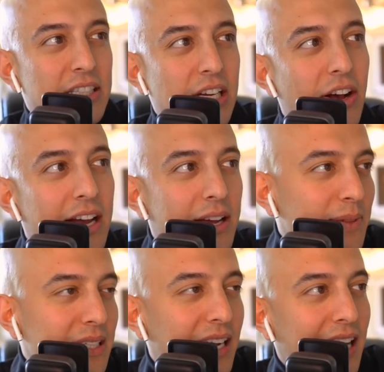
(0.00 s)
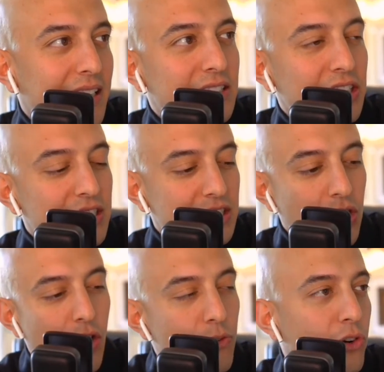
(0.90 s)
No, I mean, I just
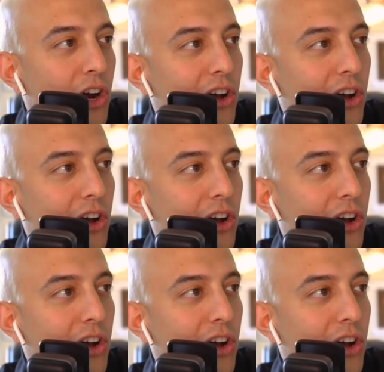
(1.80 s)
overall,